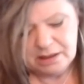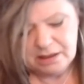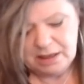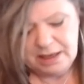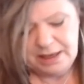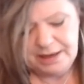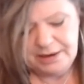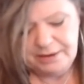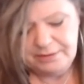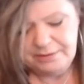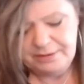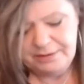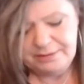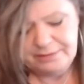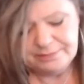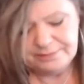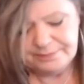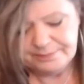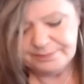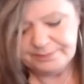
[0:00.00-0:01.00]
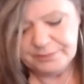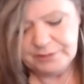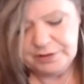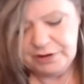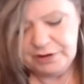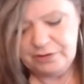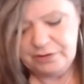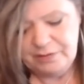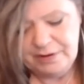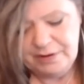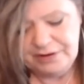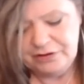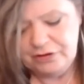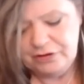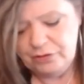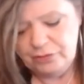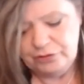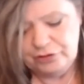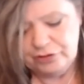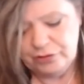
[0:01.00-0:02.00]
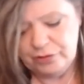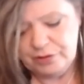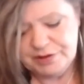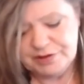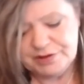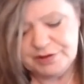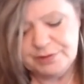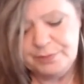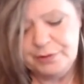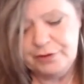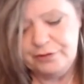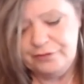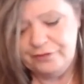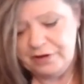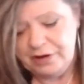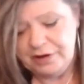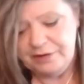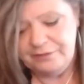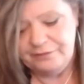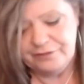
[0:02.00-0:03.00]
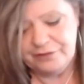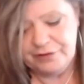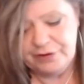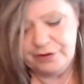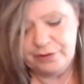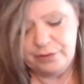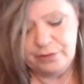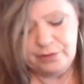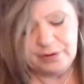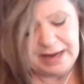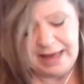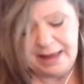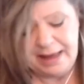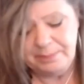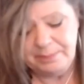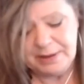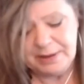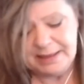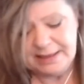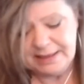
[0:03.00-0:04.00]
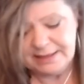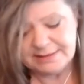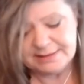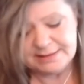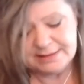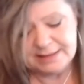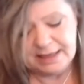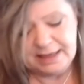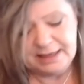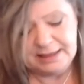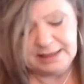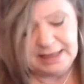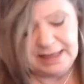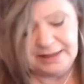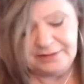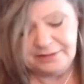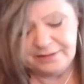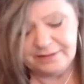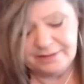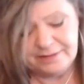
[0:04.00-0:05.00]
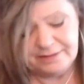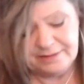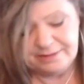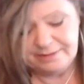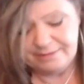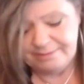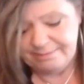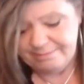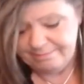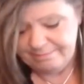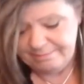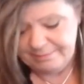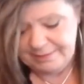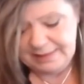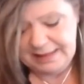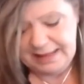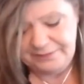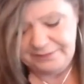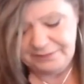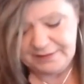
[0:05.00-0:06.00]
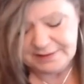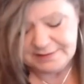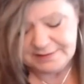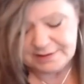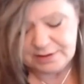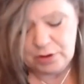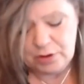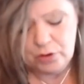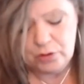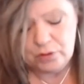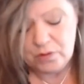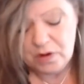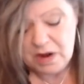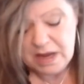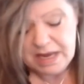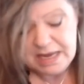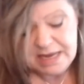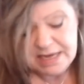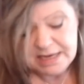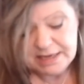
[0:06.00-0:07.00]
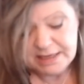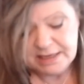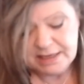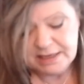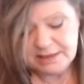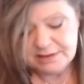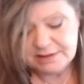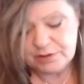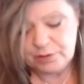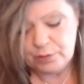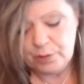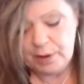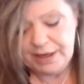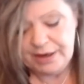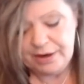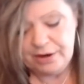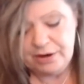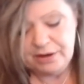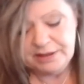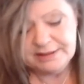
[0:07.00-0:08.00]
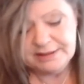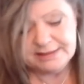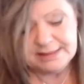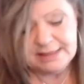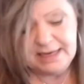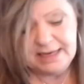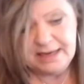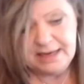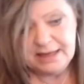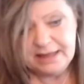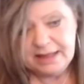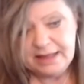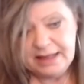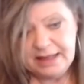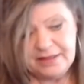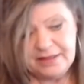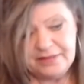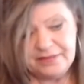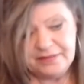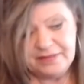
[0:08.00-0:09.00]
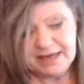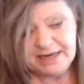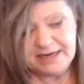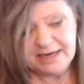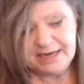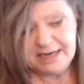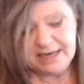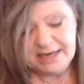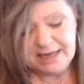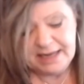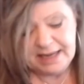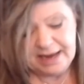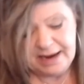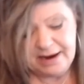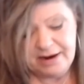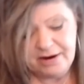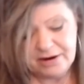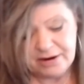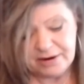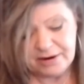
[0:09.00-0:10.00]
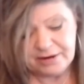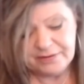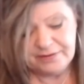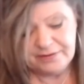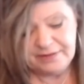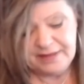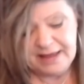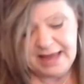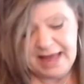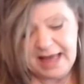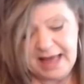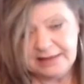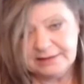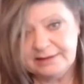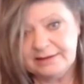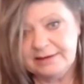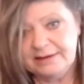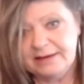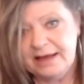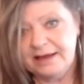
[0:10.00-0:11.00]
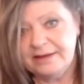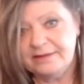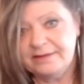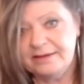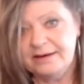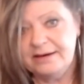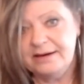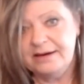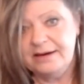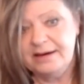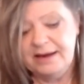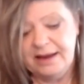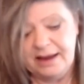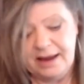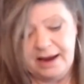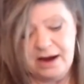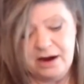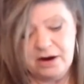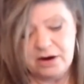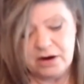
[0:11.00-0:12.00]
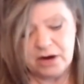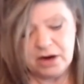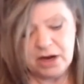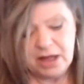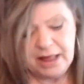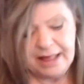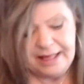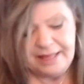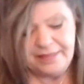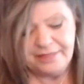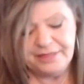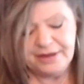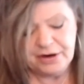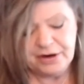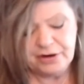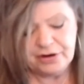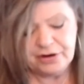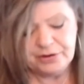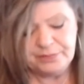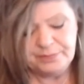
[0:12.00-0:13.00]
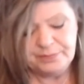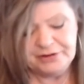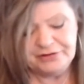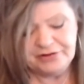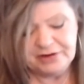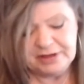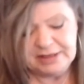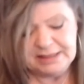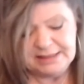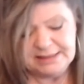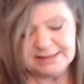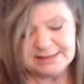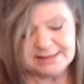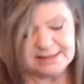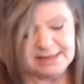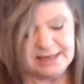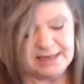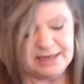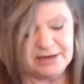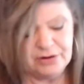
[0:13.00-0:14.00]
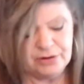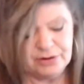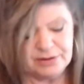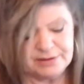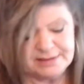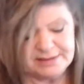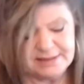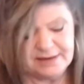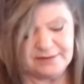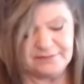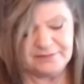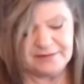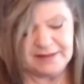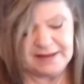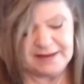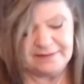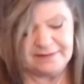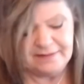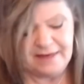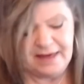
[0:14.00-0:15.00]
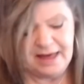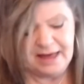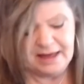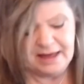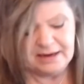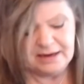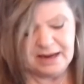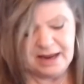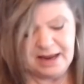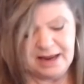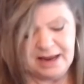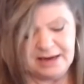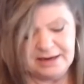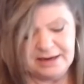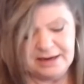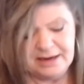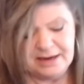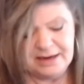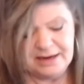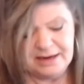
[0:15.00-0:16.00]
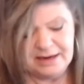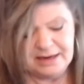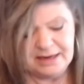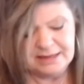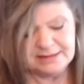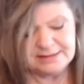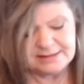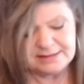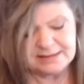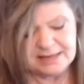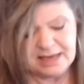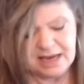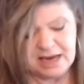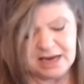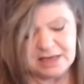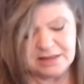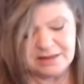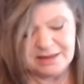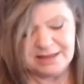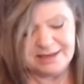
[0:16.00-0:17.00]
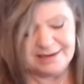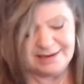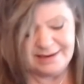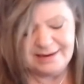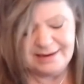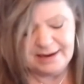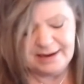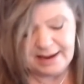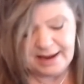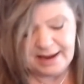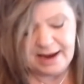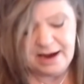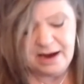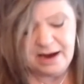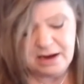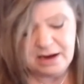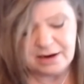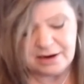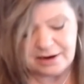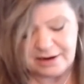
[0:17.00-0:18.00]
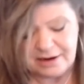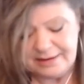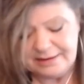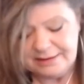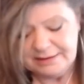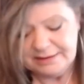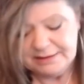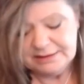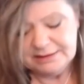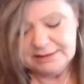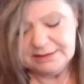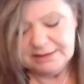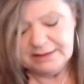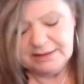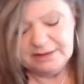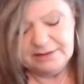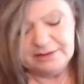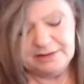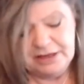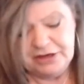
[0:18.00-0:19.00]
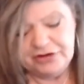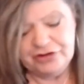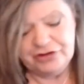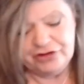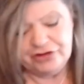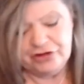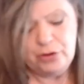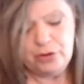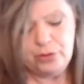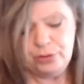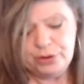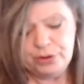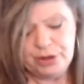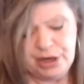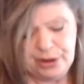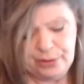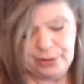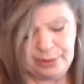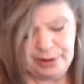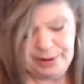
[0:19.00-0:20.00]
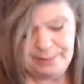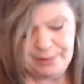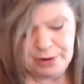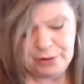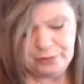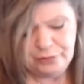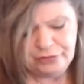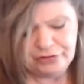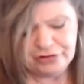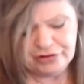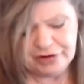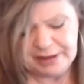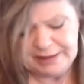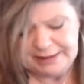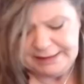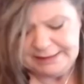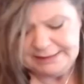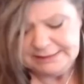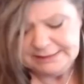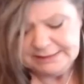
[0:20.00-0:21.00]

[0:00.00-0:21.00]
I don't know. You had no choice to move on for your own happiness and let let this go. Because quite honestly, they didn't care. They acted like they didn't care there could be jealousy or stuff like that. And it's like they didn't care. They showed no emotion